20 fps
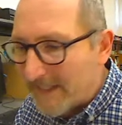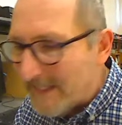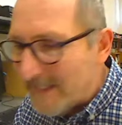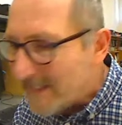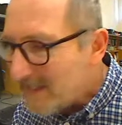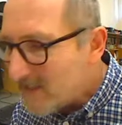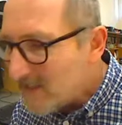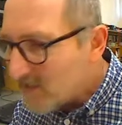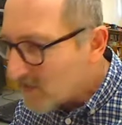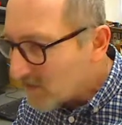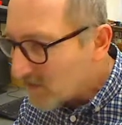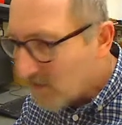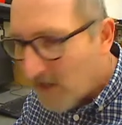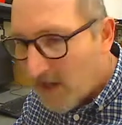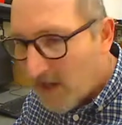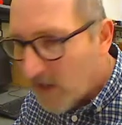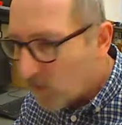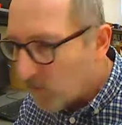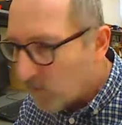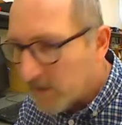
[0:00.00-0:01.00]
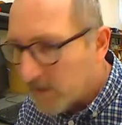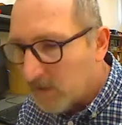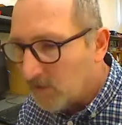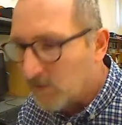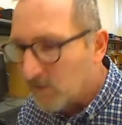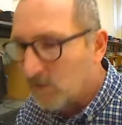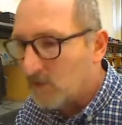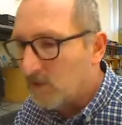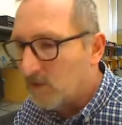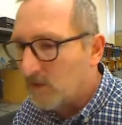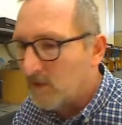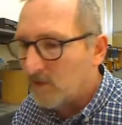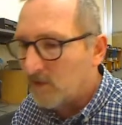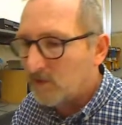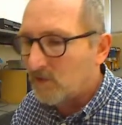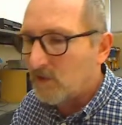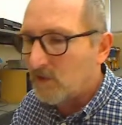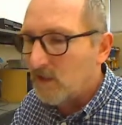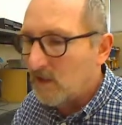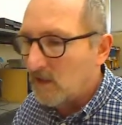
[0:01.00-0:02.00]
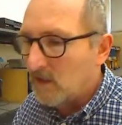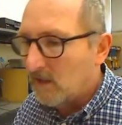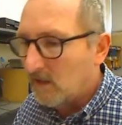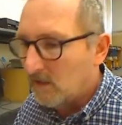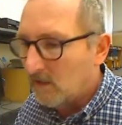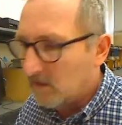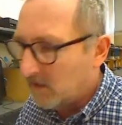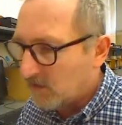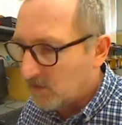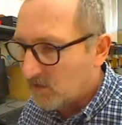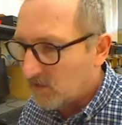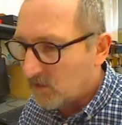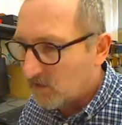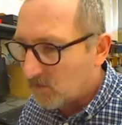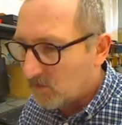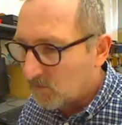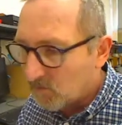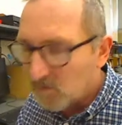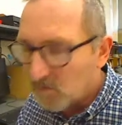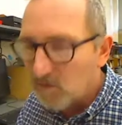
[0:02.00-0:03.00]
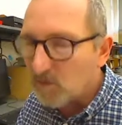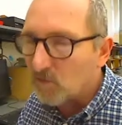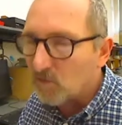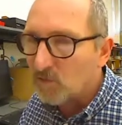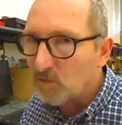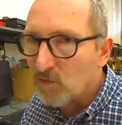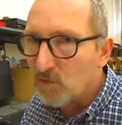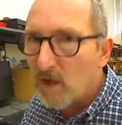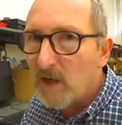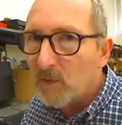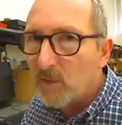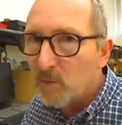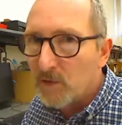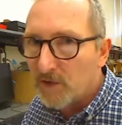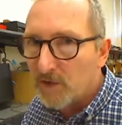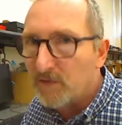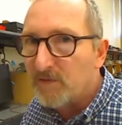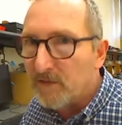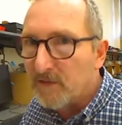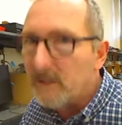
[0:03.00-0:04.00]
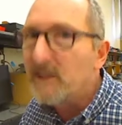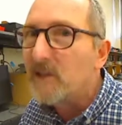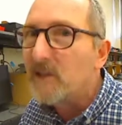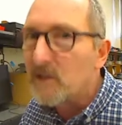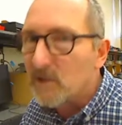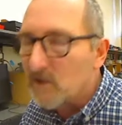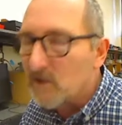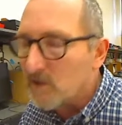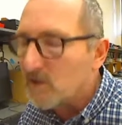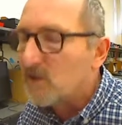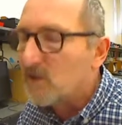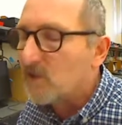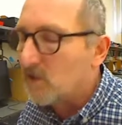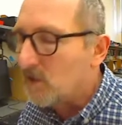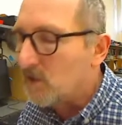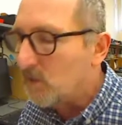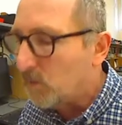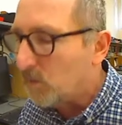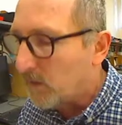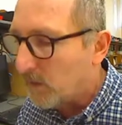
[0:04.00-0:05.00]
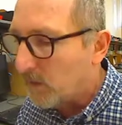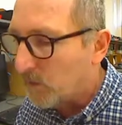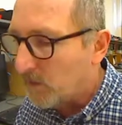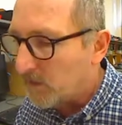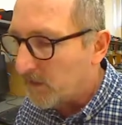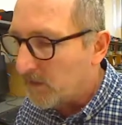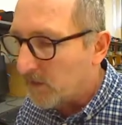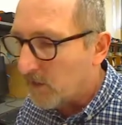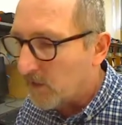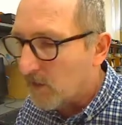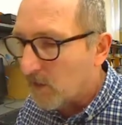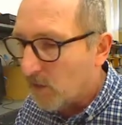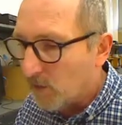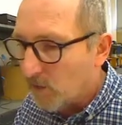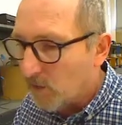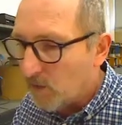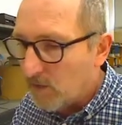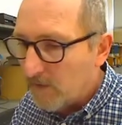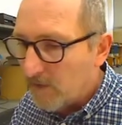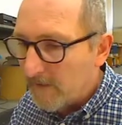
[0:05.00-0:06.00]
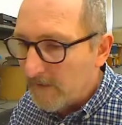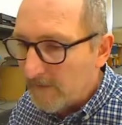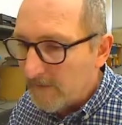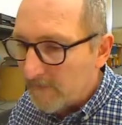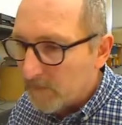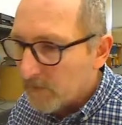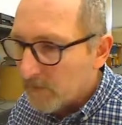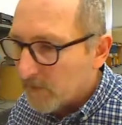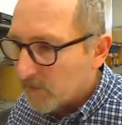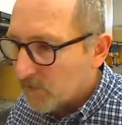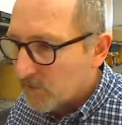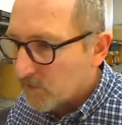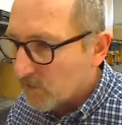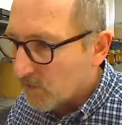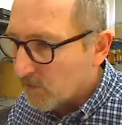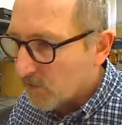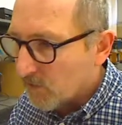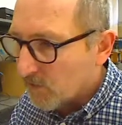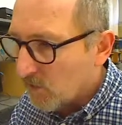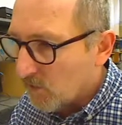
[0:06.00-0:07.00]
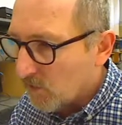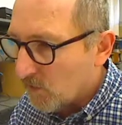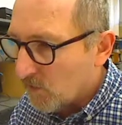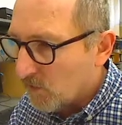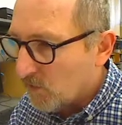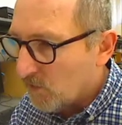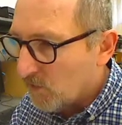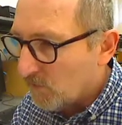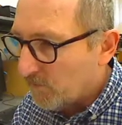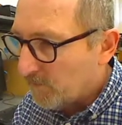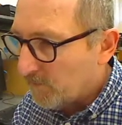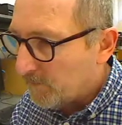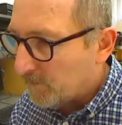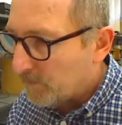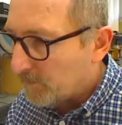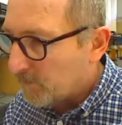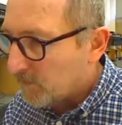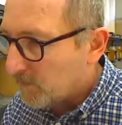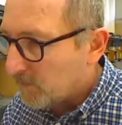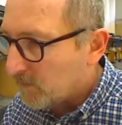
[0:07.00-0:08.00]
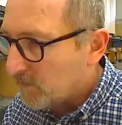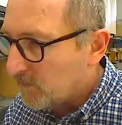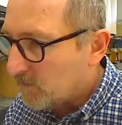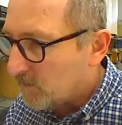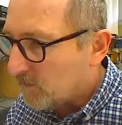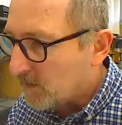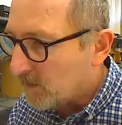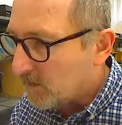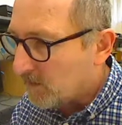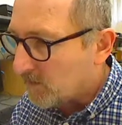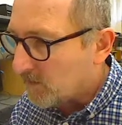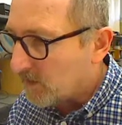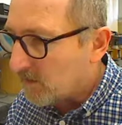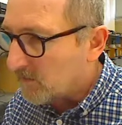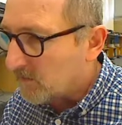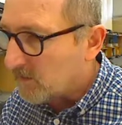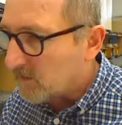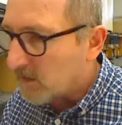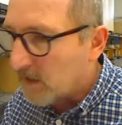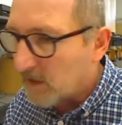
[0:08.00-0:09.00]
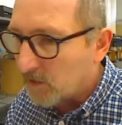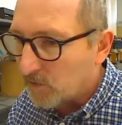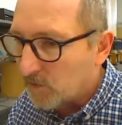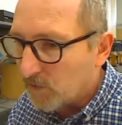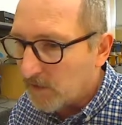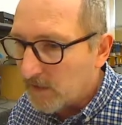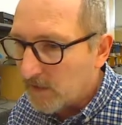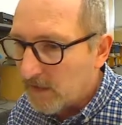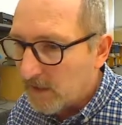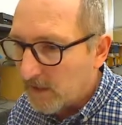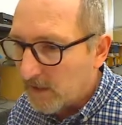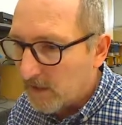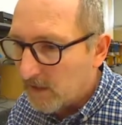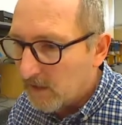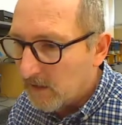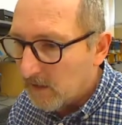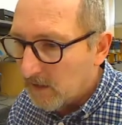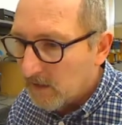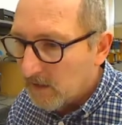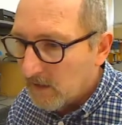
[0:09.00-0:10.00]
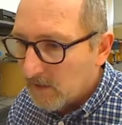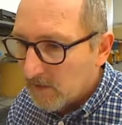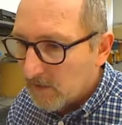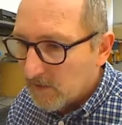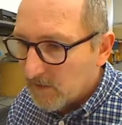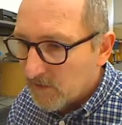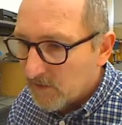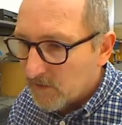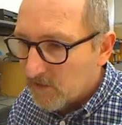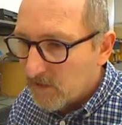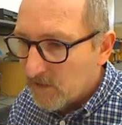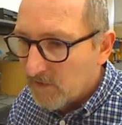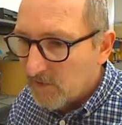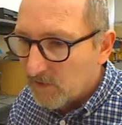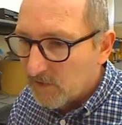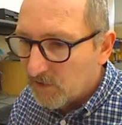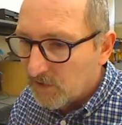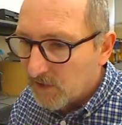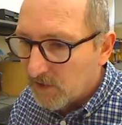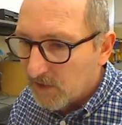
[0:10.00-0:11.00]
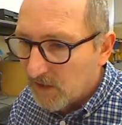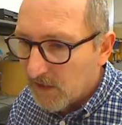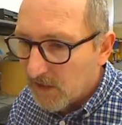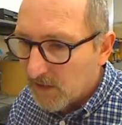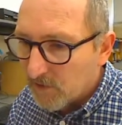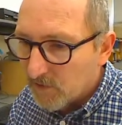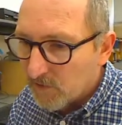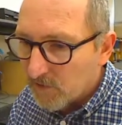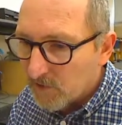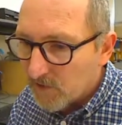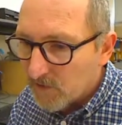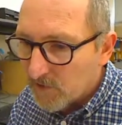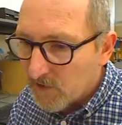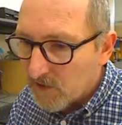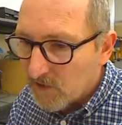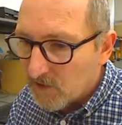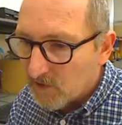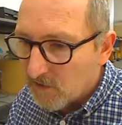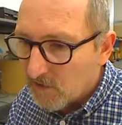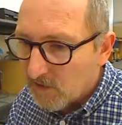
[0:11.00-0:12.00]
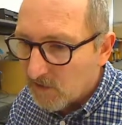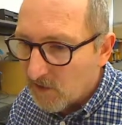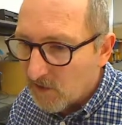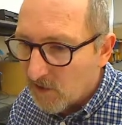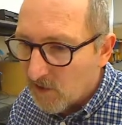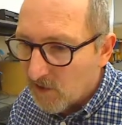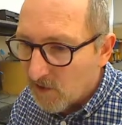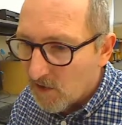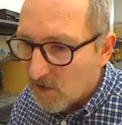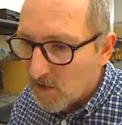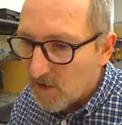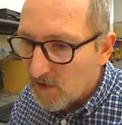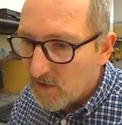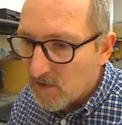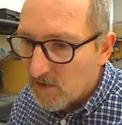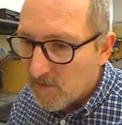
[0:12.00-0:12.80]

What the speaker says: Is this how we can do this? Let's run with the figures and just see where we go. So use that same colour again, 1769.